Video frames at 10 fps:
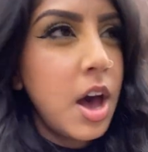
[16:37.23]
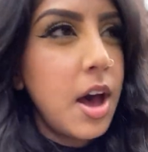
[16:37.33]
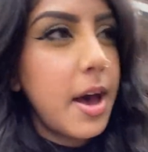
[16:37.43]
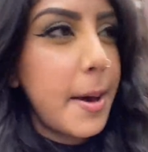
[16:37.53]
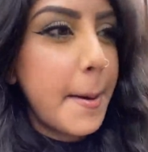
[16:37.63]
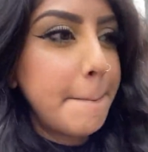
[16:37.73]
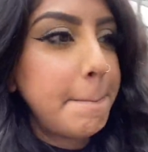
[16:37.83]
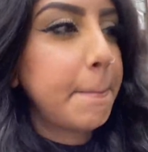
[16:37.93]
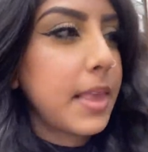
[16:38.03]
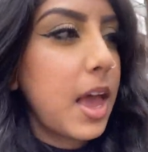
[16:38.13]

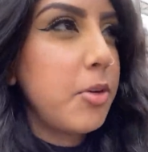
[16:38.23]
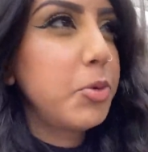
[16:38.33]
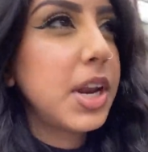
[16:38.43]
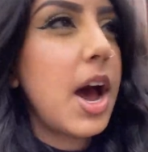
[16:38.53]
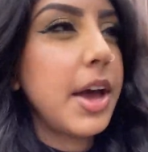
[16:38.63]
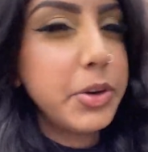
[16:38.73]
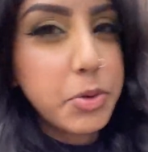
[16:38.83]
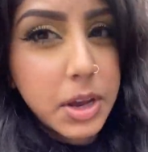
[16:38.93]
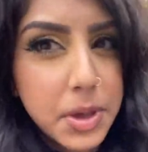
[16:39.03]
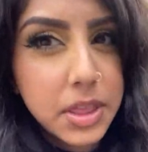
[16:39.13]
um I would highly
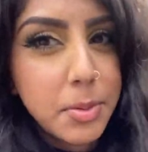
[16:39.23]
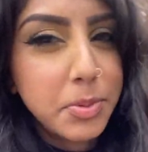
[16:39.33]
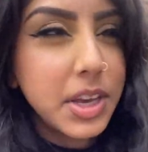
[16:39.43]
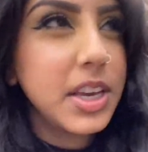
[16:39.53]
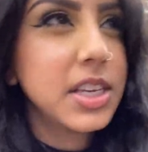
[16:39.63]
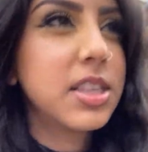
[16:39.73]
recommend that place.